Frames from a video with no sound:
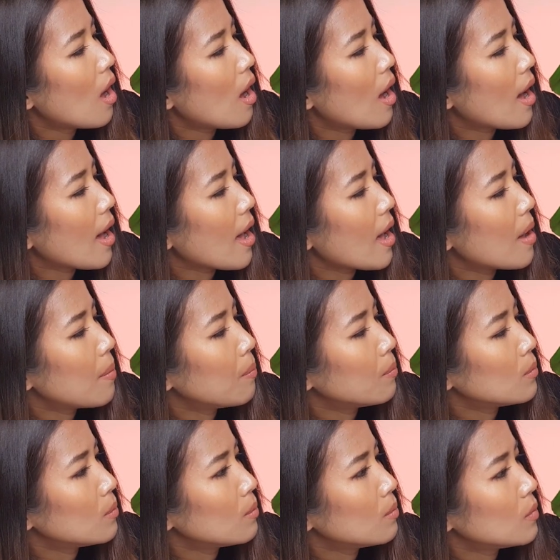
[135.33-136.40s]
I
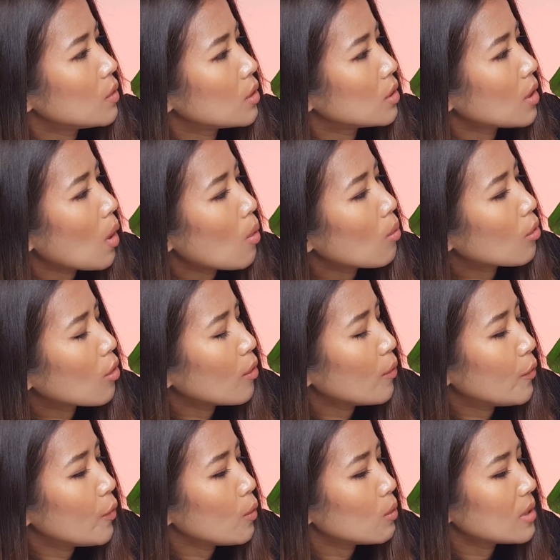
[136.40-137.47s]
am so
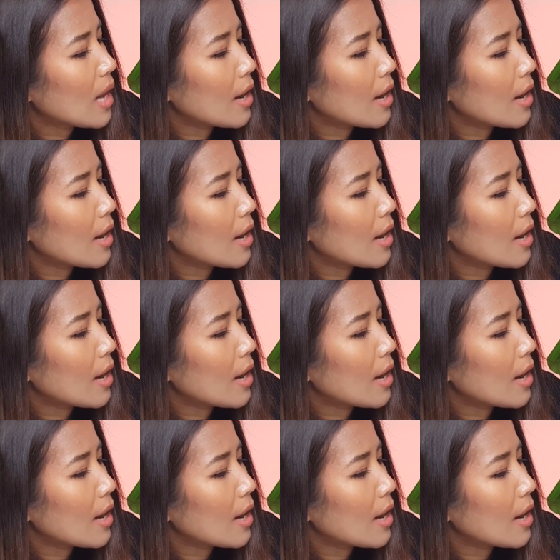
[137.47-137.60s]
confused.